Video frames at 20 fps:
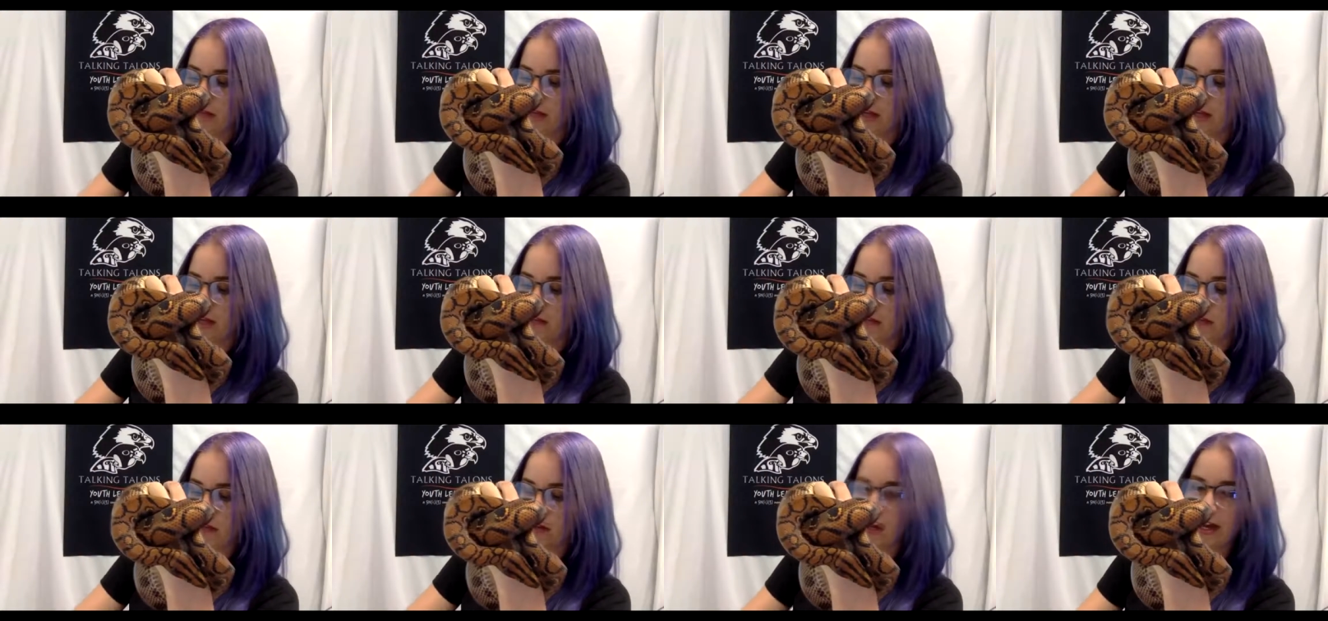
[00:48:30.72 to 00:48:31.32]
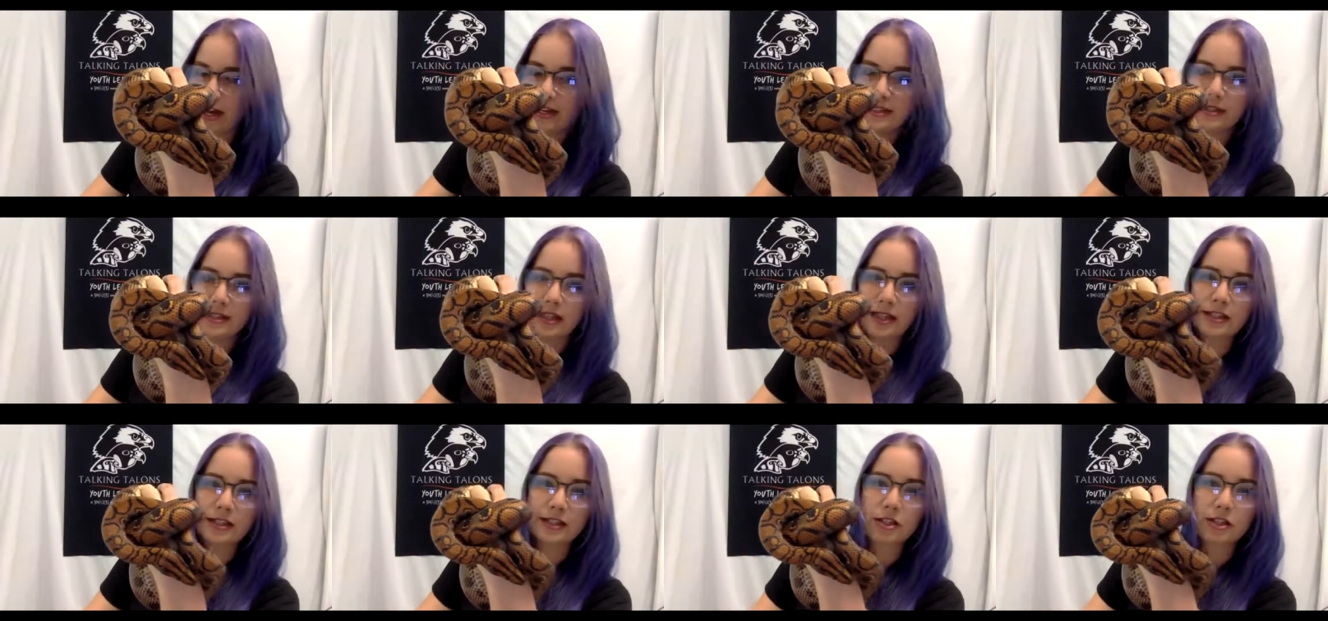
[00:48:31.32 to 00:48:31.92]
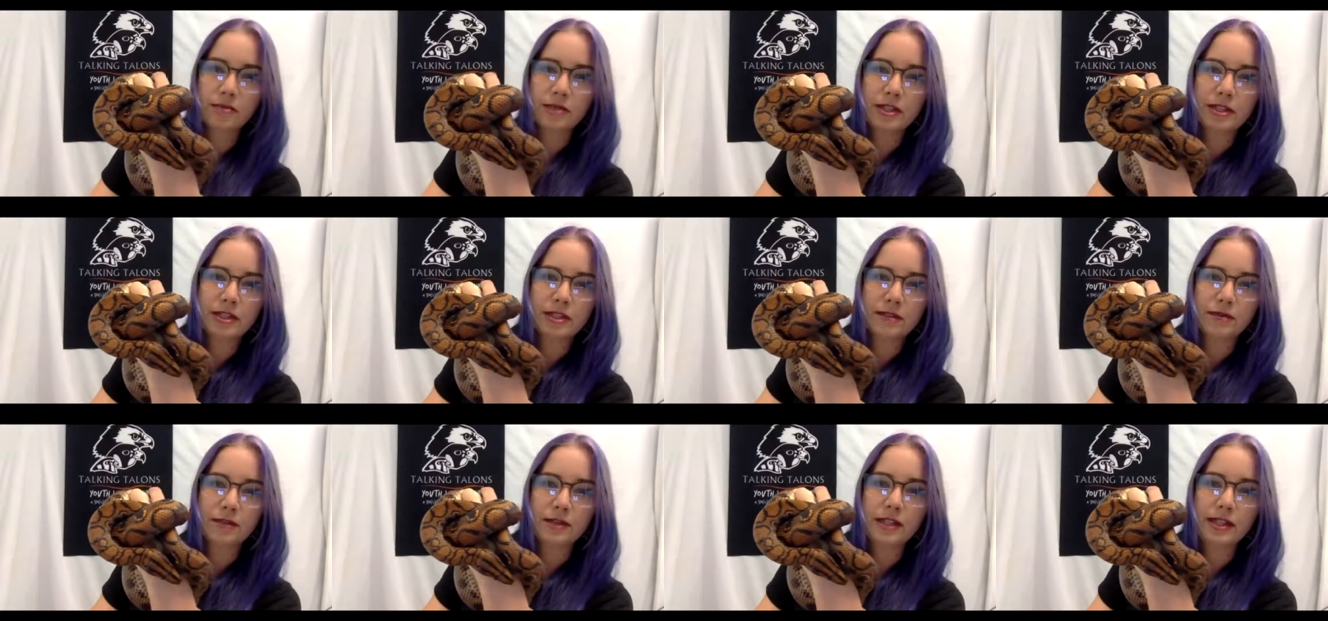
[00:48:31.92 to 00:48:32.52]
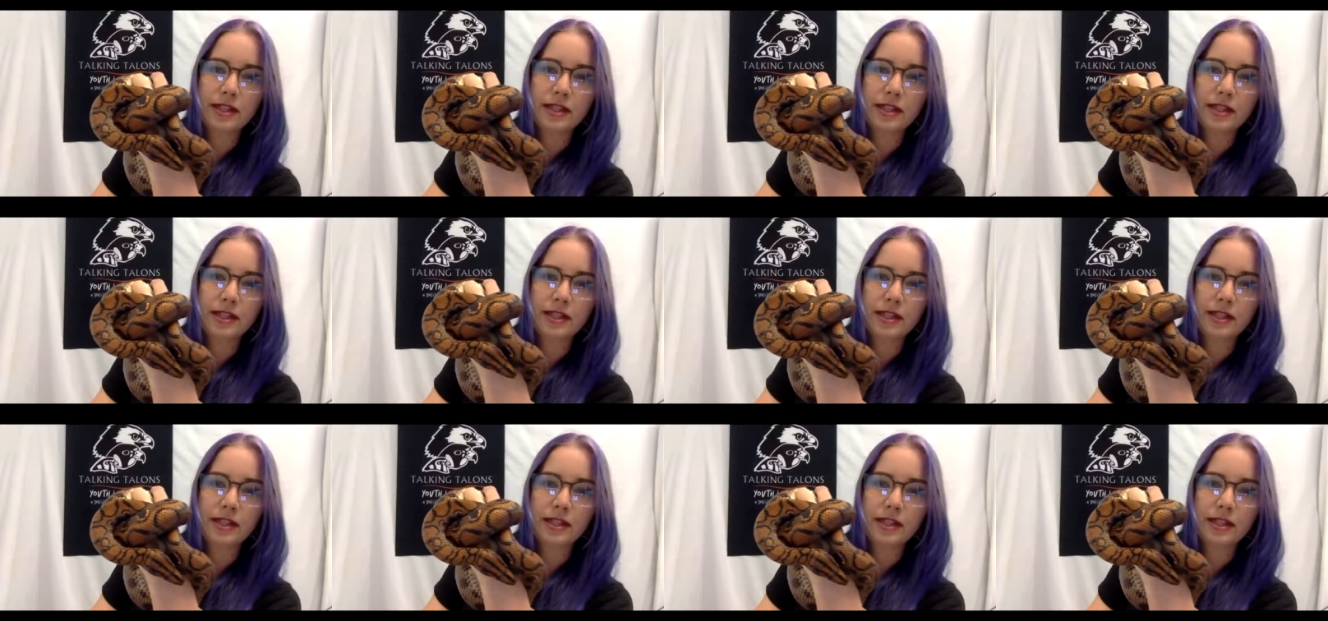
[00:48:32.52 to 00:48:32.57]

Um, but their eyesight is a little bit different.